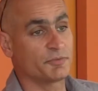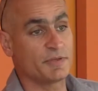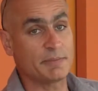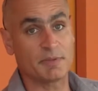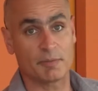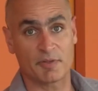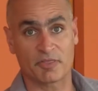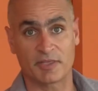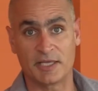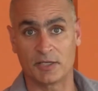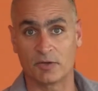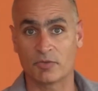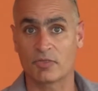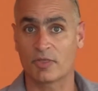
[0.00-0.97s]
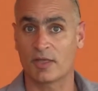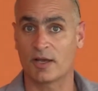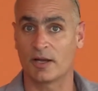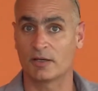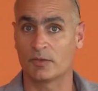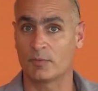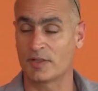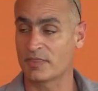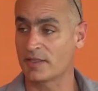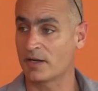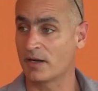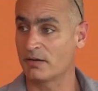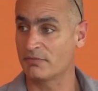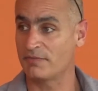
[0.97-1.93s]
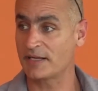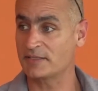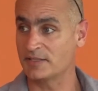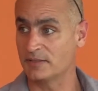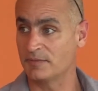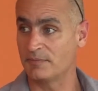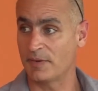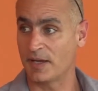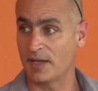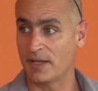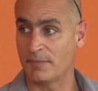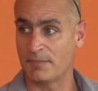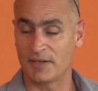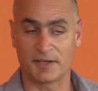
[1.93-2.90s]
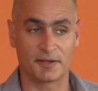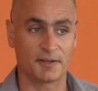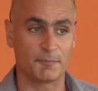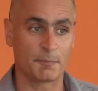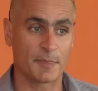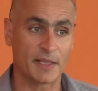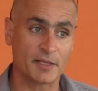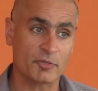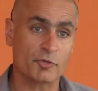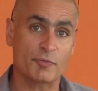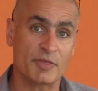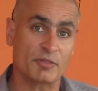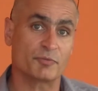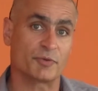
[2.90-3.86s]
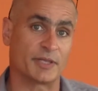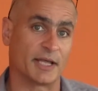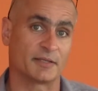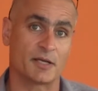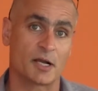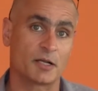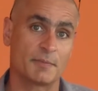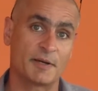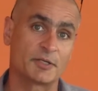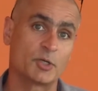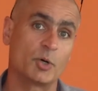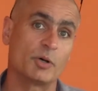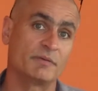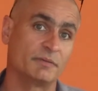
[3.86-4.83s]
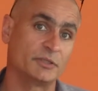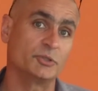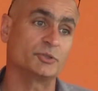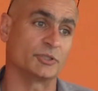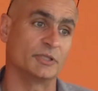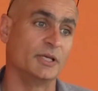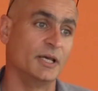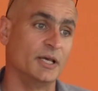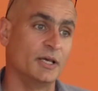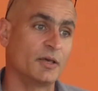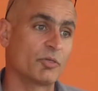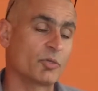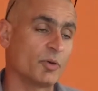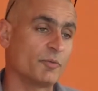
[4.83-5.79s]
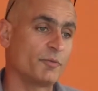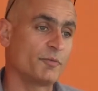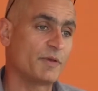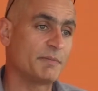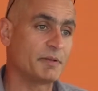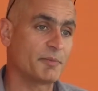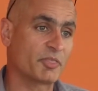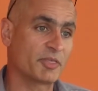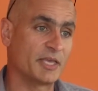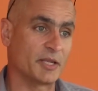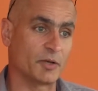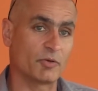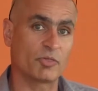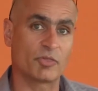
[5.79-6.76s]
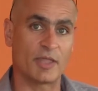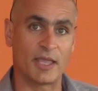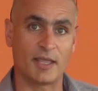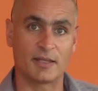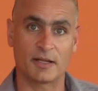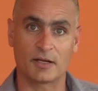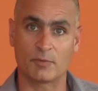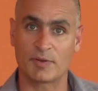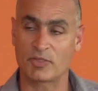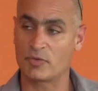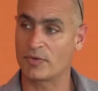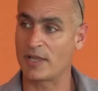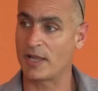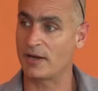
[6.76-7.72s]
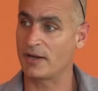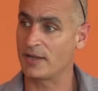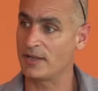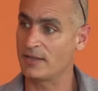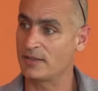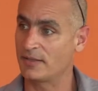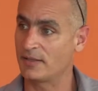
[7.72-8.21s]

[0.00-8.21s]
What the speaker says: female mosquitoes, are the ones that are infected by malaria. And there's a reason for that. Talking about coevolution, so female mosquitoes, they're the ones who carry